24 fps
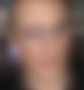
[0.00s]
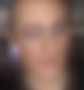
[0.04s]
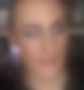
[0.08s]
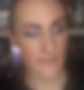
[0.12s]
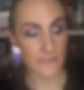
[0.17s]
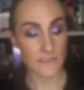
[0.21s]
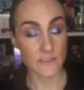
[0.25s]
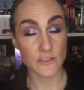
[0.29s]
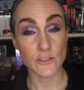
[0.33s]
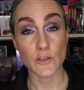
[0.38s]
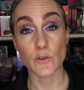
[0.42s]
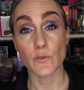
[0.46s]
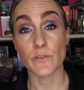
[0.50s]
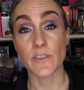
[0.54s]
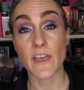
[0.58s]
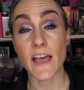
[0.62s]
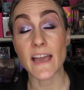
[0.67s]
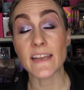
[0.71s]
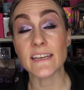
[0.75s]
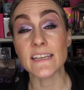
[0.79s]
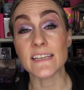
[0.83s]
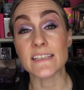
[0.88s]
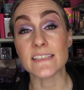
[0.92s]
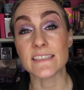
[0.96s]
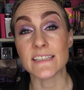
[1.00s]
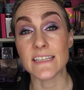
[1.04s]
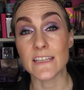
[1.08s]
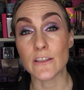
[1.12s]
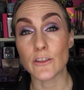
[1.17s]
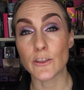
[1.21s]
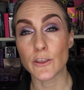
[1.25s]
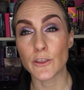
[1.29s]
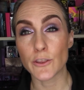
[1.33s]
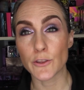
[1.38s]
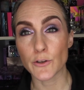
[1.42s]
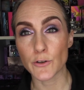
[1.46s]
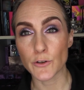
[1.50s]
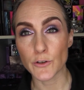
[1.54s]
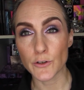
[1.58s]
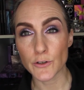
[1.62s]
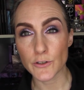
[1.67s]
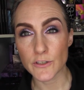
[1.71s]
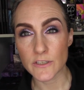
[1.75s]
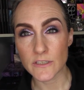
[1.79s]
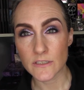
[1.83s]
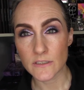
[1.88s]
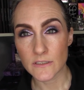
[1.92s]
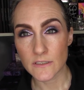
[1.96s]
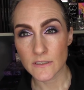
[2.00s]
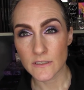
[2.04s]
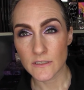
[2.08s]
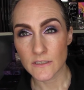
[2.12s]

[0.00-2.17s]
And so that is the third